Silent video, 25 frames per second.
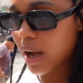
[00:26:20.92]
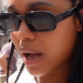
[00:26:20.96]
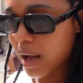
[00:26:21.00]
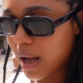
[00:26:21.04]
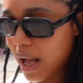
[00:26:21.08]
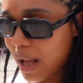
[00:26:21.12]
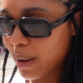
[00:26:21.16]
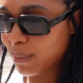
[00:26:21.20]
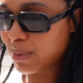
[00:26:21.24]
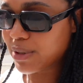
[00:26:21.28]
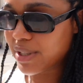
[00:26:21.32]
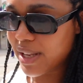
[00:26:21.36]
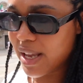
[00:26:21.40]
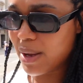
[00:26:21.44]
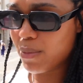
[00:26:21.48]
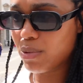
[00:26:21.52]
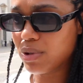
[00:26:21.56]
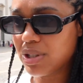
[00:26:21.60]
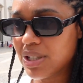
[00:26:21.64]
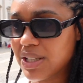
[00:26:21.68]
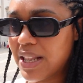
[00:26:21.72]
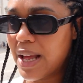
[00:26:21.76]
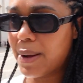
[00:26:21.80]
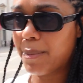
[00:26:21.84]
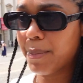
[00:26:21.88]
I was able
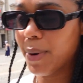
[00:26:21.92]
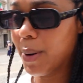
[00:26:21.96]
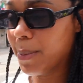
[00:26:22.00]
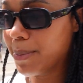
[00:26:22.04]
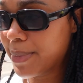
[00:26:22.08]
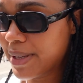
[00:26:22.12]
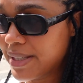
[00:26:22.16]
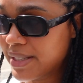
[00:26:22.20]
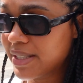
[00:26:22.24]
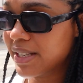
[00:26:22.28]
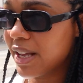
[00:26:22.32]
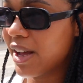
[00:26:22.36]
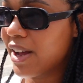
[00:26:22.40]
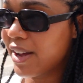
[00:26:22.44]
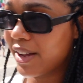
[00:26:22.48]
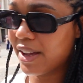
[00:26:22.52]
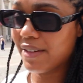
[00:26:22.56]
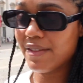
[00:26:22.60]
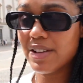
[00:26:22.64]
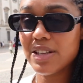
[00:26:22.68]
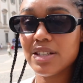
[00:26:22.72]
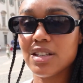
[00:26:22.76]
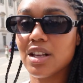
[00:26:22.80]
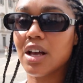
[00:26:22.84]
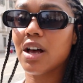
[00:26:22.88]
to like bump into her and
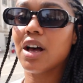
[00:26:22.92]
give it to